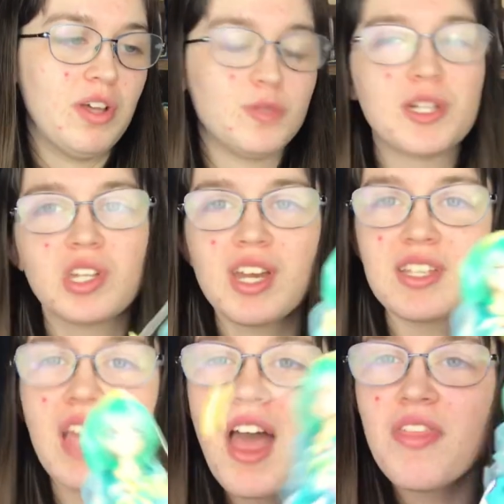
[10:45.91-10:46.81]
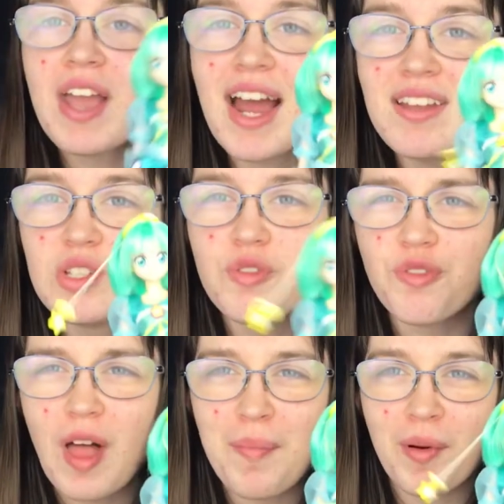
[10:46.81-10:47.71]
especially because they kind of do
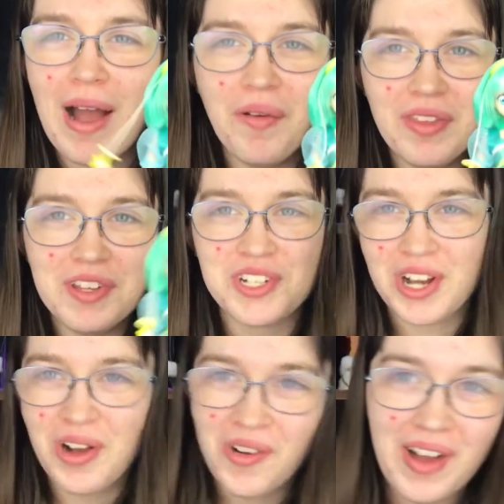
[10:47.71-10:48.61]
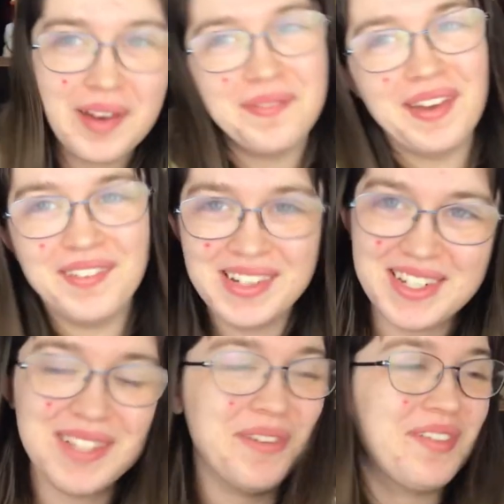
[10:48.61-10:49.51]
flop around in the show quite a bit when
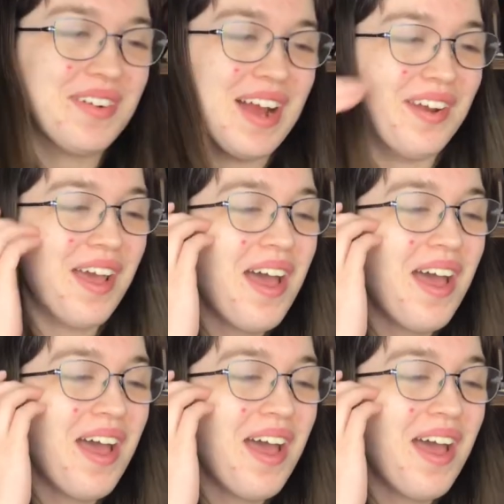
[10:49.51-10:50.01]
she's moving around.